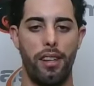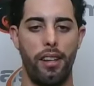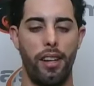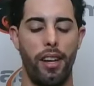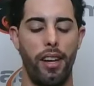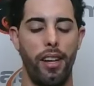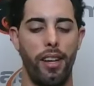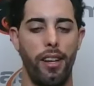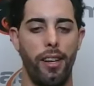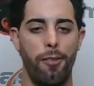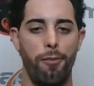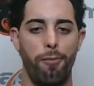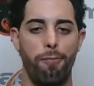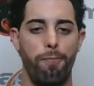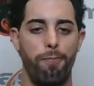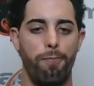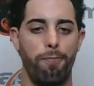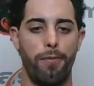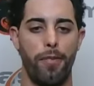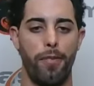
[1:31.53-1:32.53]

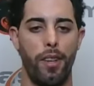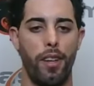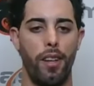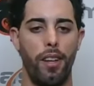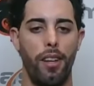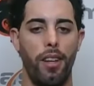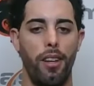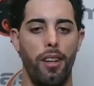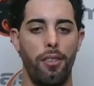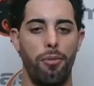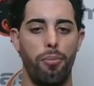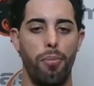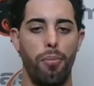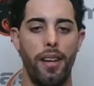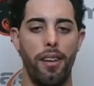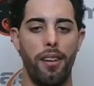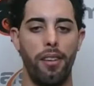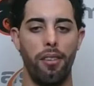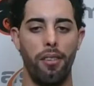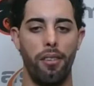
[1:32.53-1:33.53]
and it's
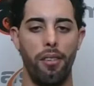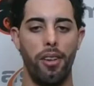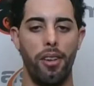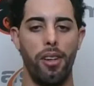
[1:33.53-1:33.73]
been